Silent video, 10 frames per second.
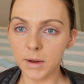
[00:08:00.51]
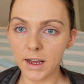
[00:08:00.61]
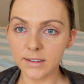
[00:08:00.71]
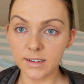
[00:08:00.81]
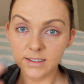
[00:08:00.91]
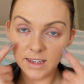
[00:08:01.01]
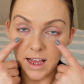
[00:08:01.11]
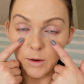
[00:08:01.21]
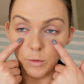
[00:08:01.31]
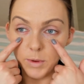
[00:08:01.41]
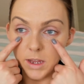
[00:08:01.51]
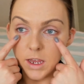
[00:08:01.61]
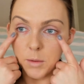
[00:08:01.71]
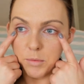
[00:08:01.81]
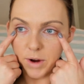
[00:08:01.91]
parts, let's say I will be
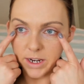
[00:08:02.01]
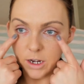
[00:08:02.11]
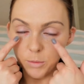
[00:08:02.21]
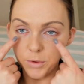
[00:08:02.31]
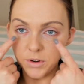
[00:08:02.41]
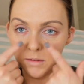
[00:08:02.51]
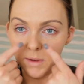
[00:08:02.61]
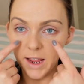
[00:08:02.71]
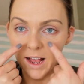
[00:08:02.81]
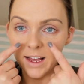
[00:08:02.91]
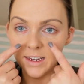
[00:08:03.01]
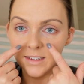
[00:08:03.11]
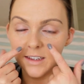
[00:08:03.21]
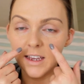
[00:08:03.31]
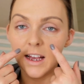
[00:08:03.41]
brightening up under my
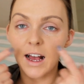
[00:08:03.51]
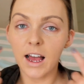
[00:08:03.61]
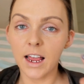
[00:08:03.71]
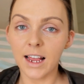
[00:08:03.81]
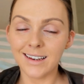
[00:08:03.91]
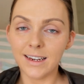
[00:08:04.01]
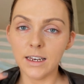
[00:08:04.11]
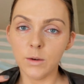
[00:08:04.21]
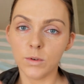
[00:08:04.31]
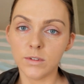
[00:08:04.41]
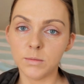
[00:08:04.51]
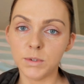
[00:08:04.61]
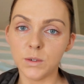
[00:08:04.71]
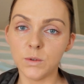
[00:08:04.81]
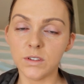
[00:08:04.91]
eyes, I ideally want to
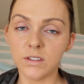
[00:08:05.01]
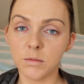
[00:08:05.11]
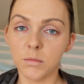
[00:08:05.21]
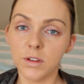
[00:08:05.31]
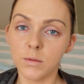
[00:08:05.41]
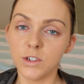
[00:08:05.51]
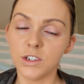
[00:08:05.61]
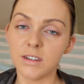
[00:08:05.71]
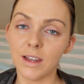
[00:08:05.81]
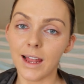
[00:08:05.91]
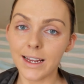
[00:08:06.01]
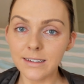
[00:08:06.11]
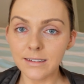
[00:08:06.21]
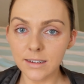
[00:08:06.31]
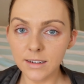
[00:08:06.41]
be using something which is
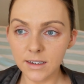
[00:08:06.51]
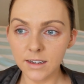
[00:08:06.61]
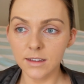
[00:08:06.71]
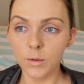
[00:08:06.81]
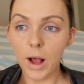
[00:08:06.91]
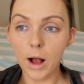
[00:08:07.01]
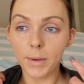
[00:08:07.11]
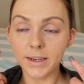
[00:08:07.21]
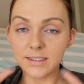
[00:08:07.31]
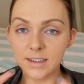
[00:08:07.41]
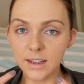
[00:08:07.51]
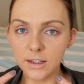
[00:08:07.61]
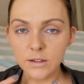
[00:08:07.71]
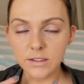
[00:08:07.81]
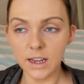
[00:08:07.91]
lighter than how my skin
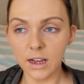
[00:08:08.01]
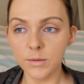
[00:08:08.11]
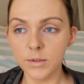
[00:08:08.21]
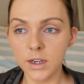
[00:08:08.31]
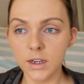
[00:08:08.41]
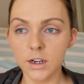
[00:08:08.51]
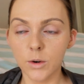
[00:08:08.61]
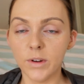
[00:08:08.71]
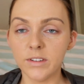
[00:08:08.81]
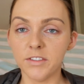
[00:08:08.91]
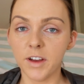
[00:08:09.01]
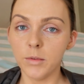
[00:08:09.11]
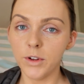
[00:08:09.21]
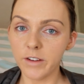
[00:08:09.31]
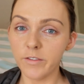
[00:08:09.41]
looks now. Whereas if
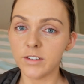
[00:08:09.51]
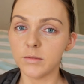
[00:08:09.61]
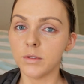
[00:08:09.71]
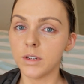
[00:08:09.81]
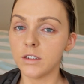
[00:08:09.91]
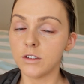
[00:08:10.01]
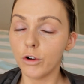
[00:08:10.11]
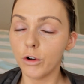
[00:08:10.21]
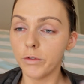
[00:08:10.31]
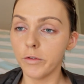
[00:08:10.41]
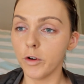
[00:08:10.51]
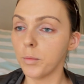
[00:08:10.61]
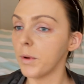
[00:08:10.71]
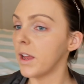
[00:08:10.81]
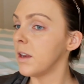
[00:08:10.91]
I'm looking for something to cover
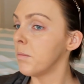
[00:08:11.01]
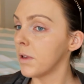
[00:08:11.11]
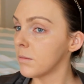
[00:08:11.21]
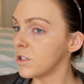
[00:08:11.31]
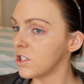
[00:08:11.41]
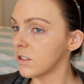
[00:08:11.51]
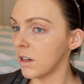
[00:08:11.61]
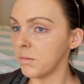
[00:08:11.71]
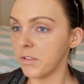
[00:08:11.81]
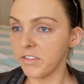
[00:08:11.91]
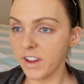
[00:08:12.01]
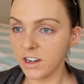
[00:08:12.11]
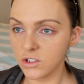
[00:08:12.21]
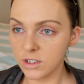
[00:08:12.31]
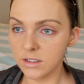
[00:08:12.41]
up any blemishes or
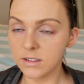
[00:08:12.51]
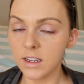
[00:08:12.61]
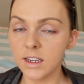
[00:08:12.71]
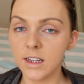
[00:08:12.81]
imperfections,